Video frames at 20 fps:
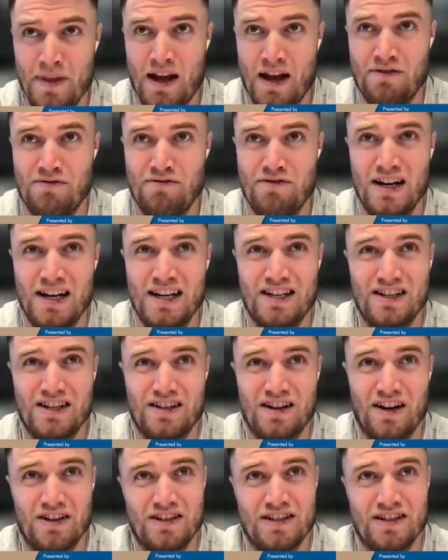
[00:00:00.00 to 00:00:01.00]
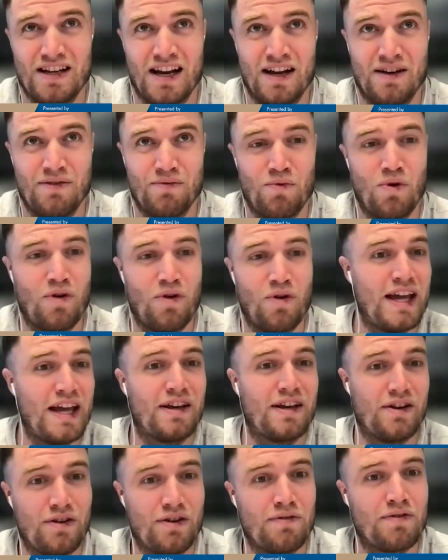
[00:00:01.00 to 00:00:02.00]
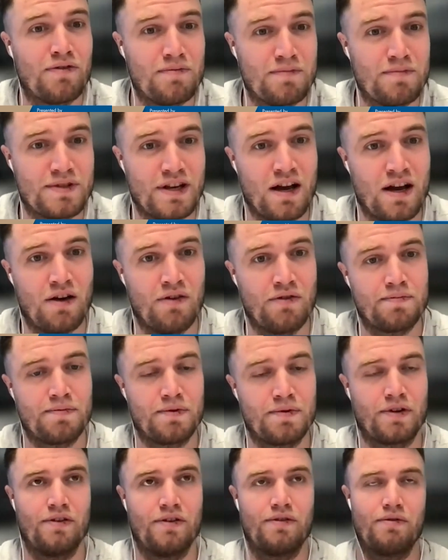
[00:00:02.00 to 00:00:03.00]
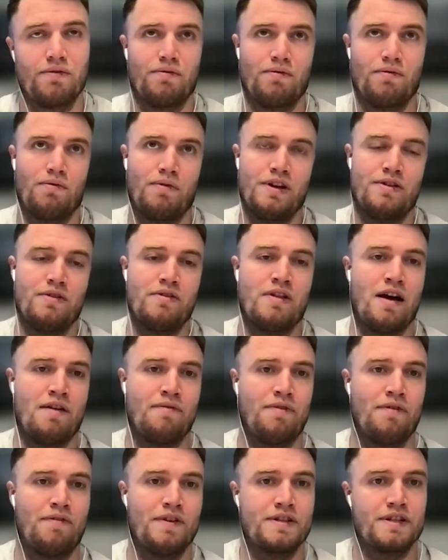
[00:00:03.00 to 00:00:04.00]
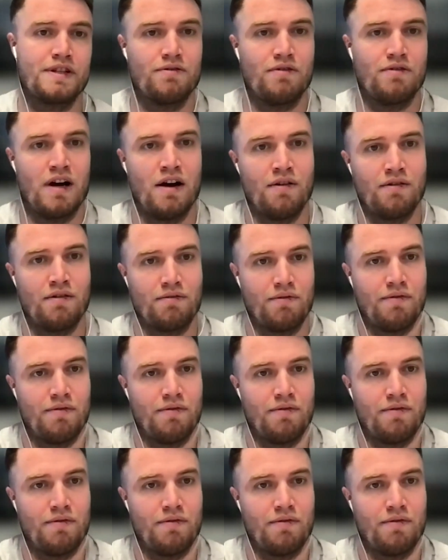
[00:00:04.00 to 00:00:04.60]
and really just understand what they can do for themselves, because we do that for physical health.